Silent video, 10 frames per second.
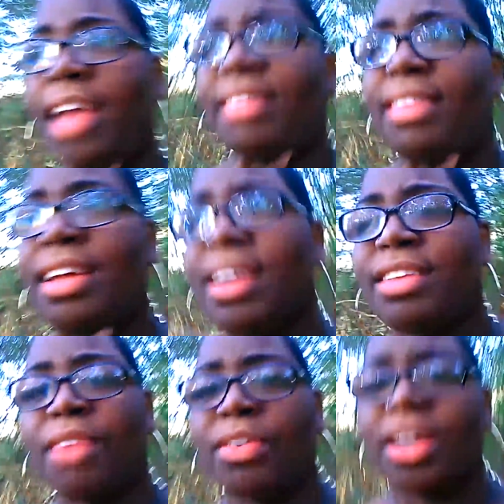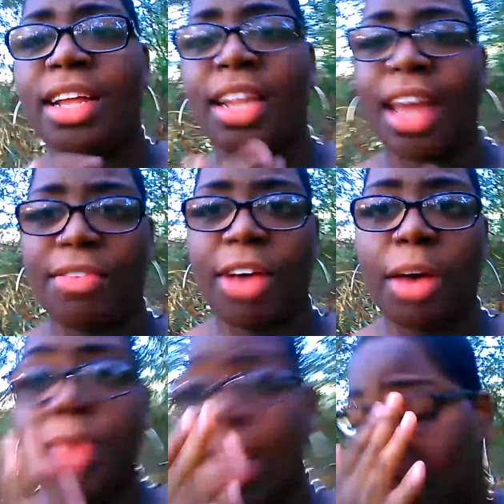that's it, that's not really a life
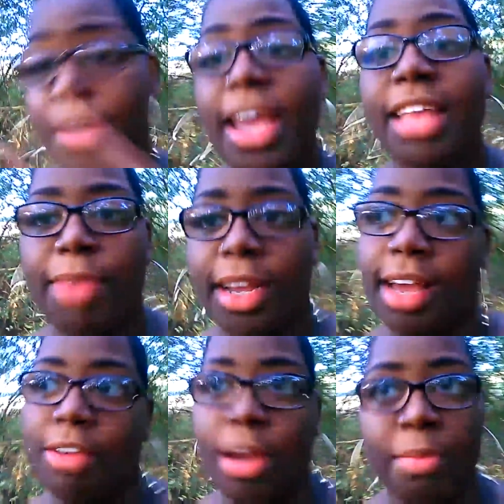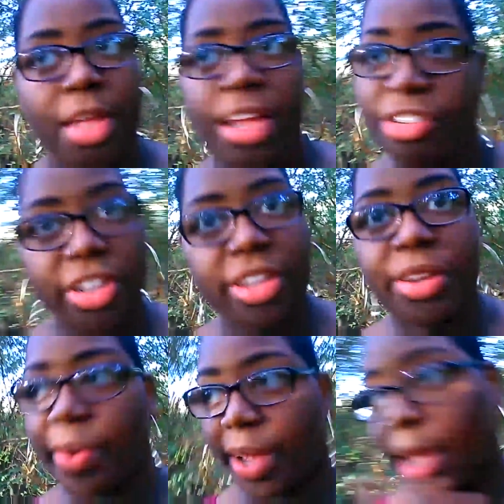update. To me, it's my life update
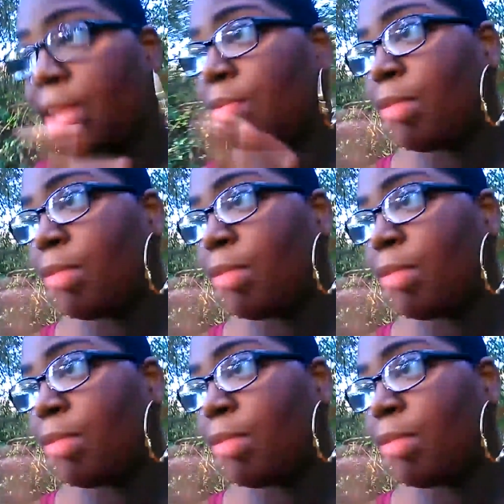shit, okay?